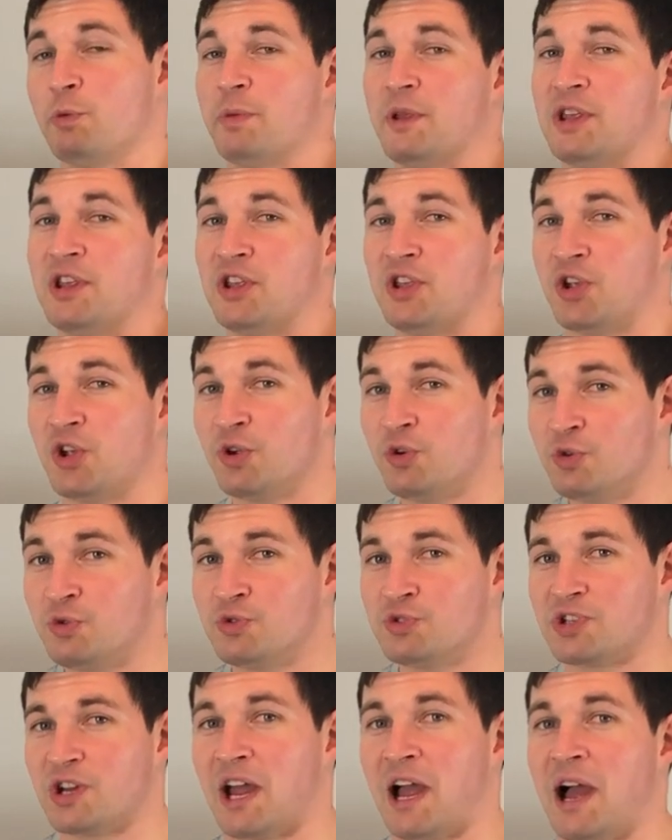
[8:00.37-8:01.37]
would be
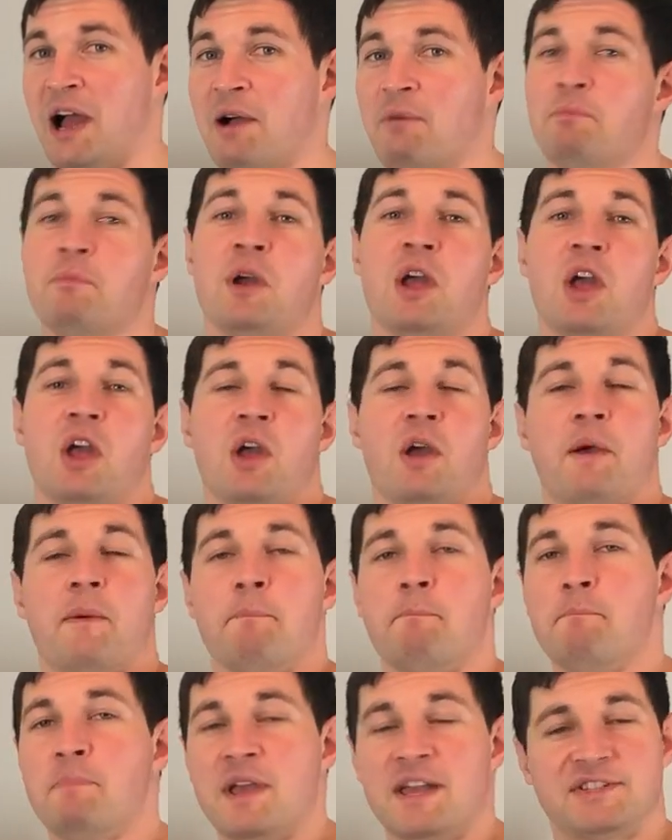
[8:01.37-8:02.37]
huge. Um,
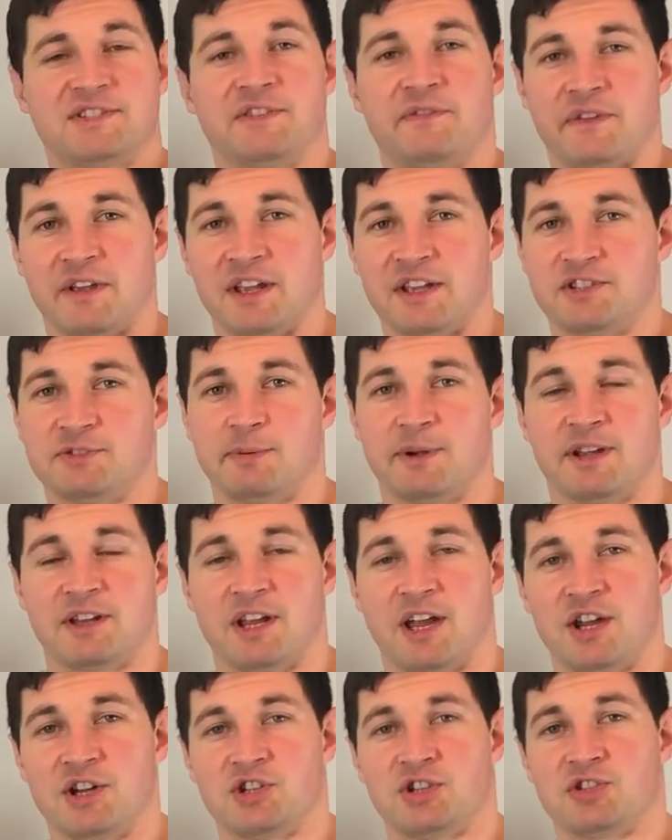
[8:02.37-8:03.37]
massive
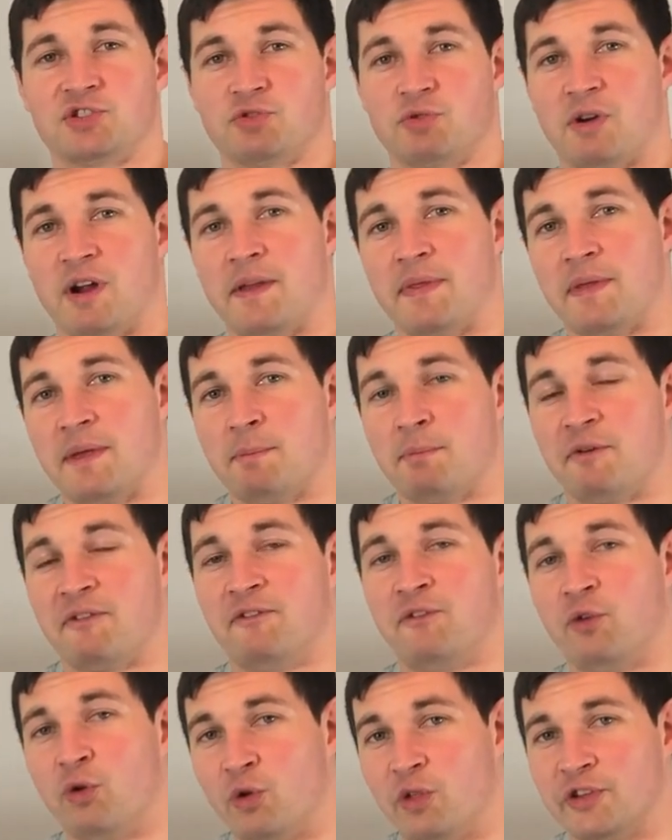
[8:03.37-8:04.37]
expectations around them
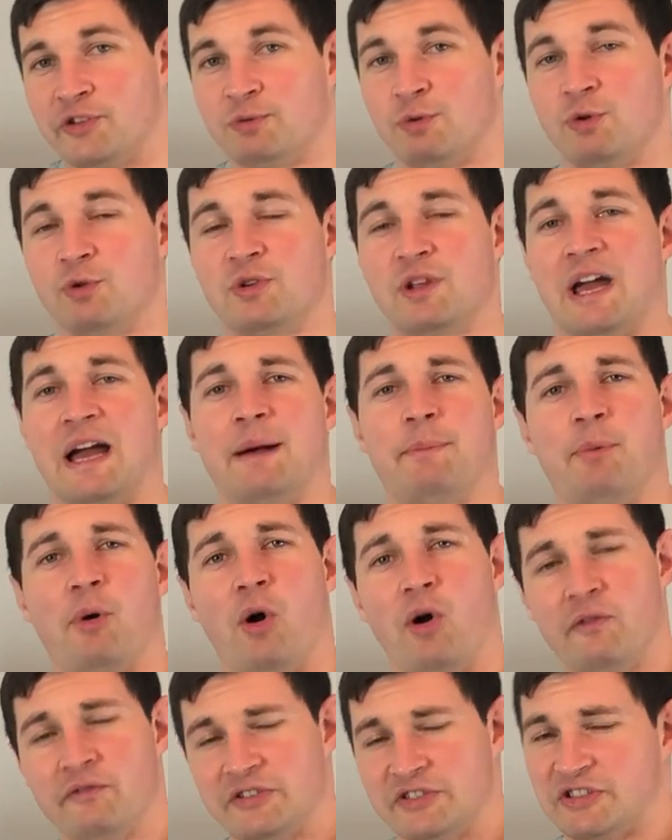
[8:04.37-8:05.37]
before this World Cup.
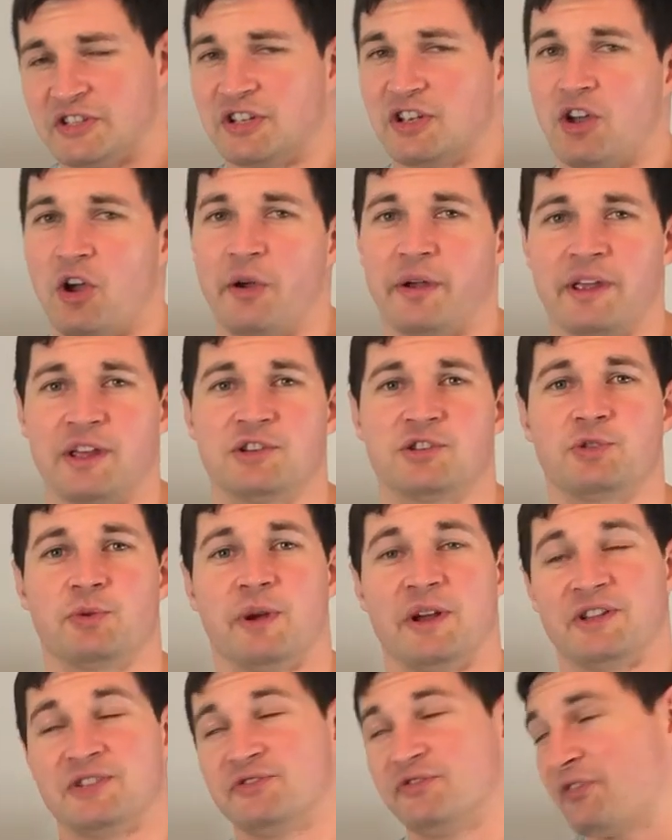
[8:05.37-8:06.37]
Obviously, going into
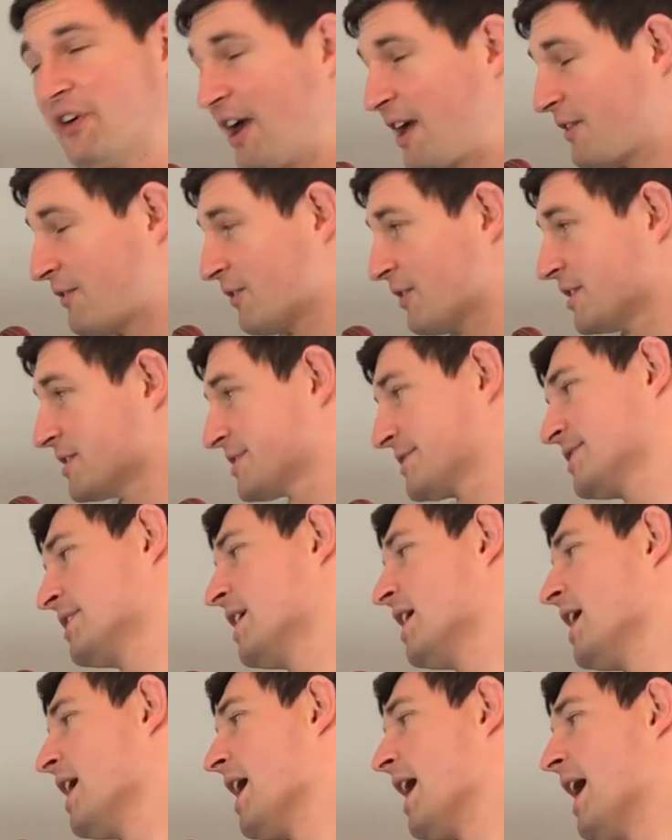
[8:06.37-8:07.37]
it as favourites.
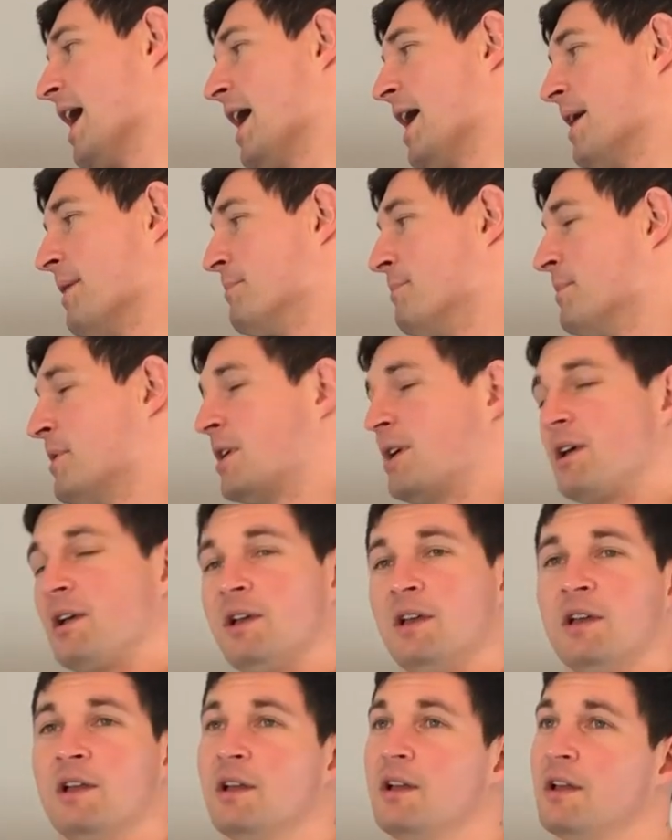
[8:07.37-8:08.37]
Um,
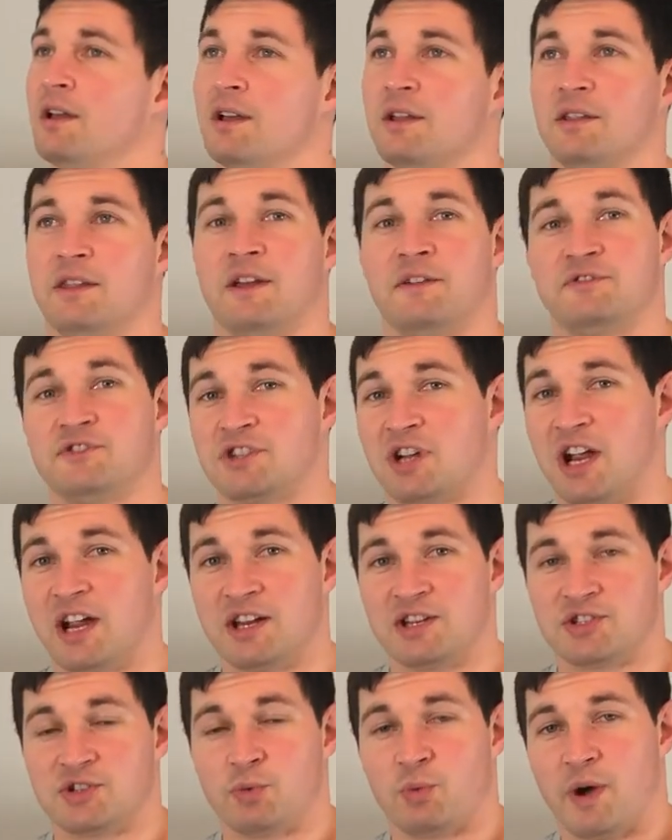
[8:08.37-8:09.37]
they've
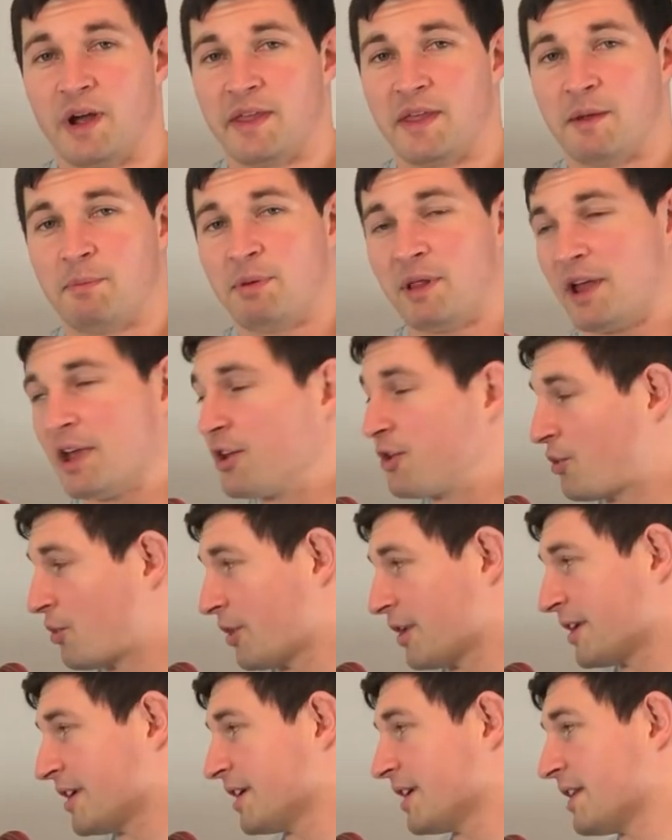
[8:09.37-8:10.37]
changed the way they play
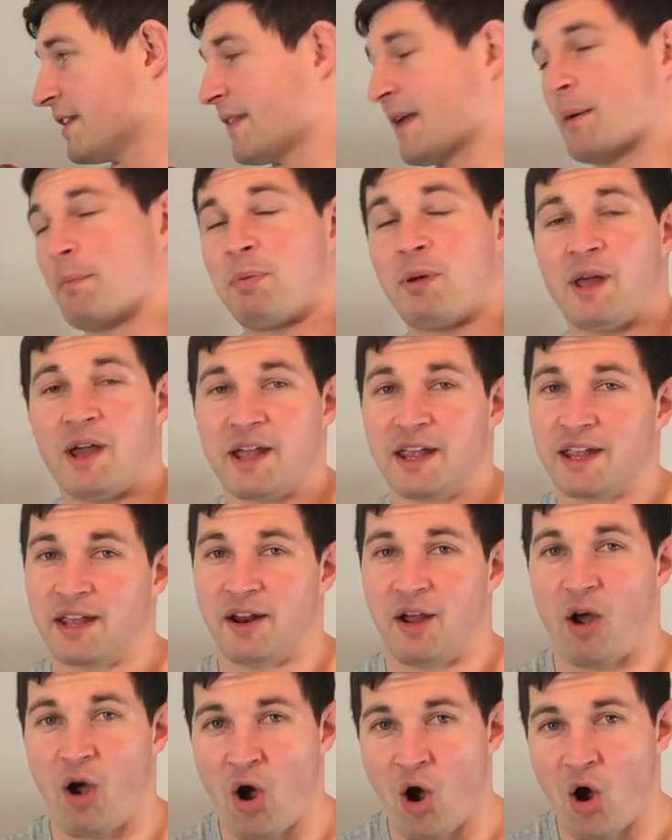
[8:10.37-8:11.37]
cricket. They're playing
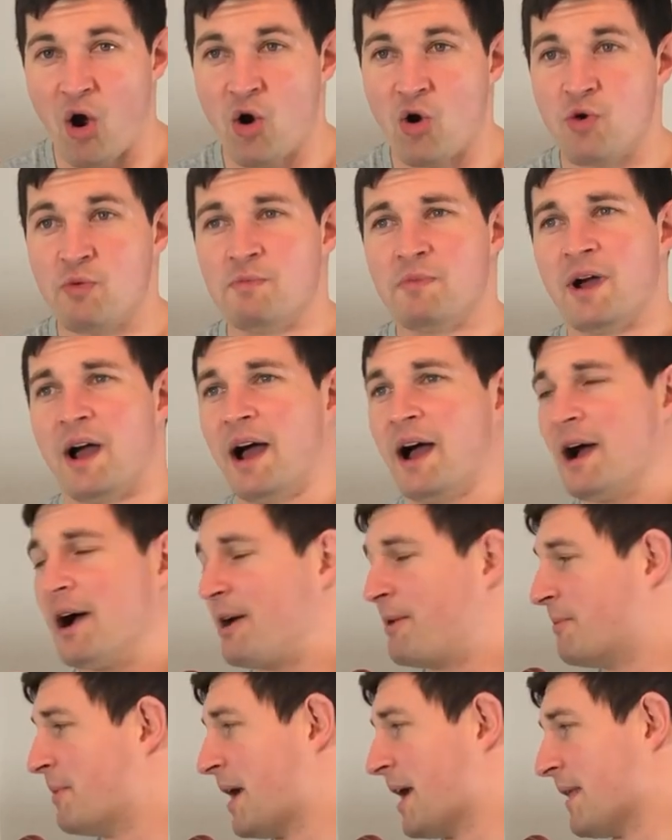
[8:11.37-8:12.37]
at home,
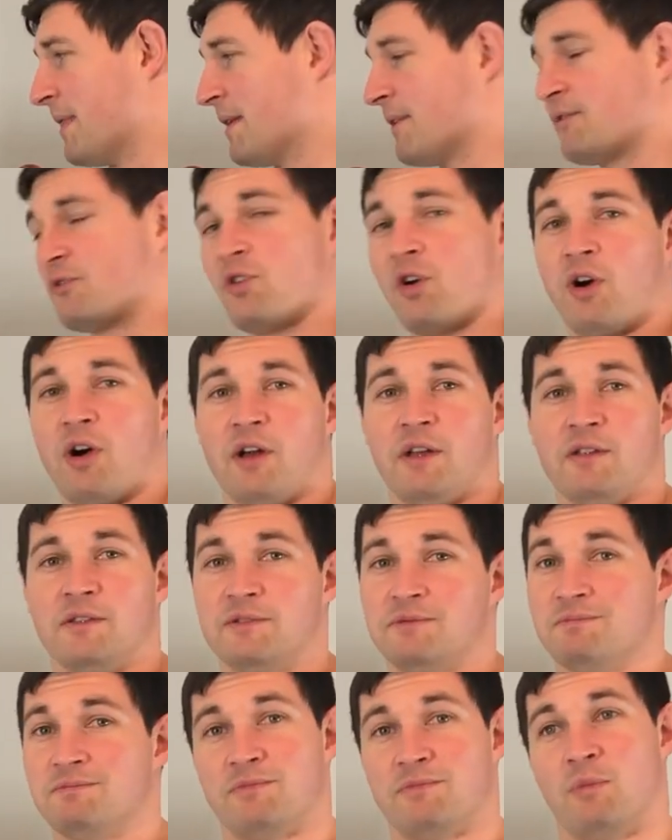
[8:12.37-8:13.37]
um, and they've got
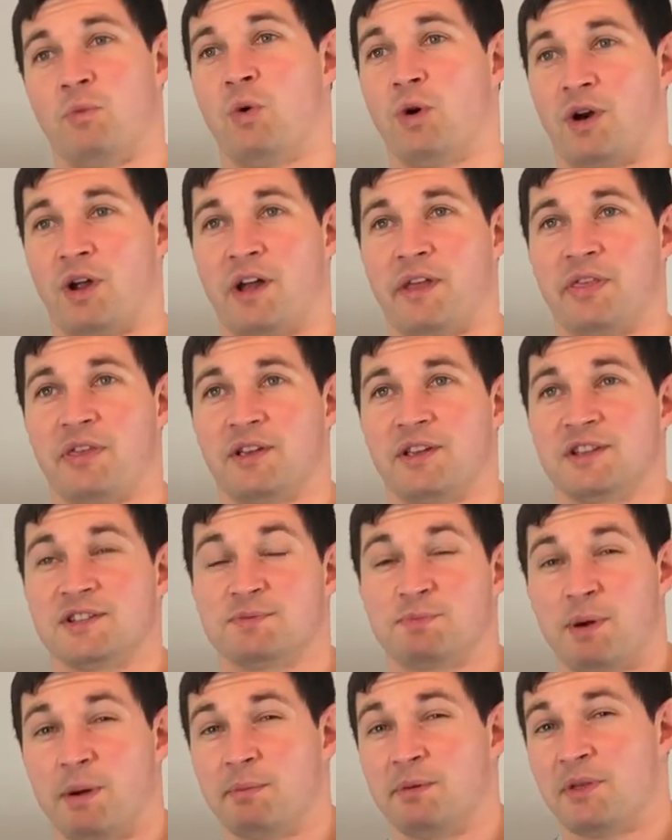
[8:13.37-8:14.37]
what I think
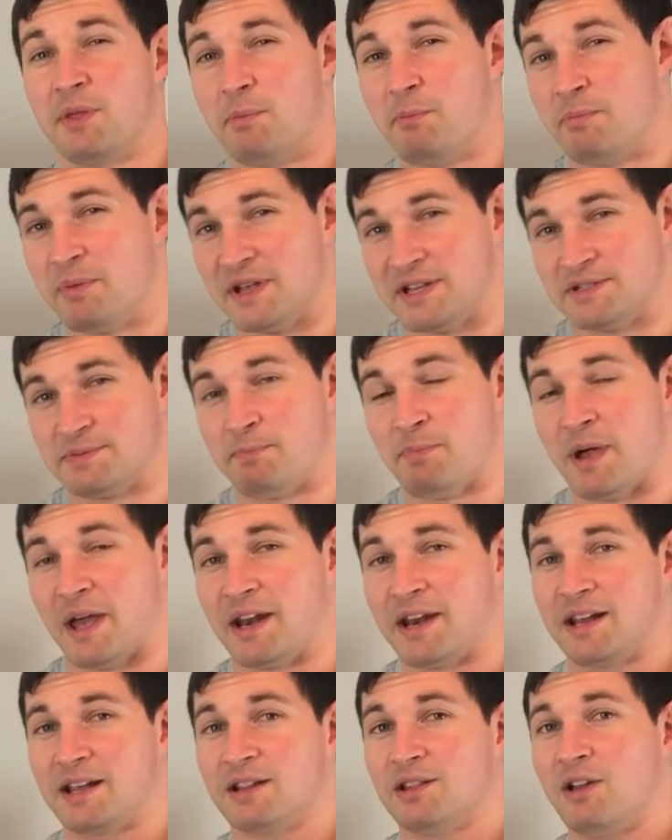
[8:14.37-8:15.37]
is probably the best
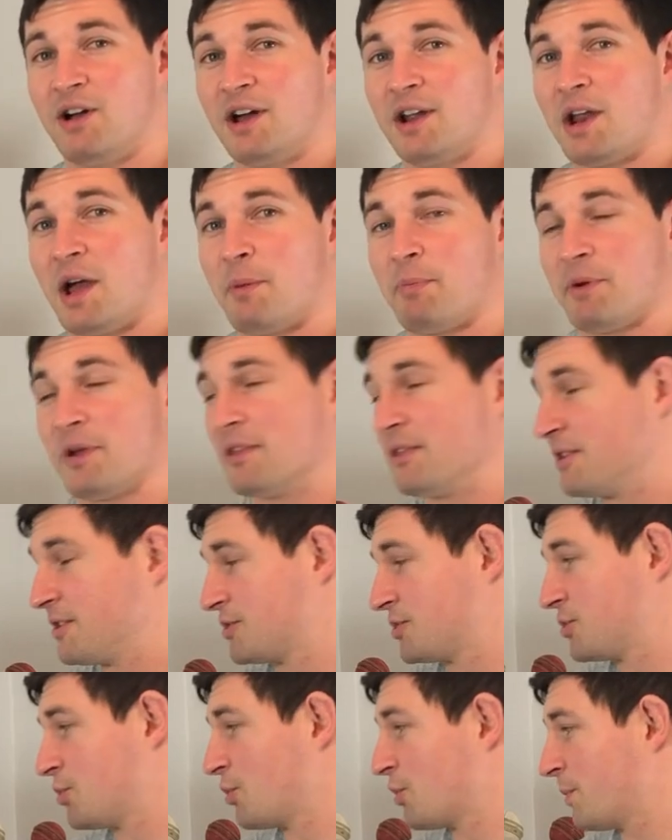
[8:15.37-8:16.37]
batting lineup in
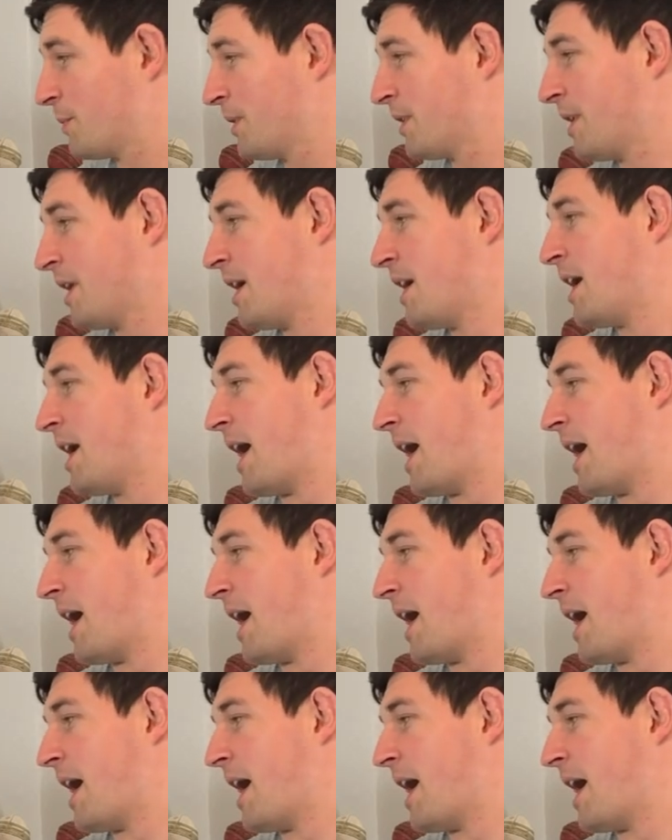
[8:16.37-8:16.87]
this tournament.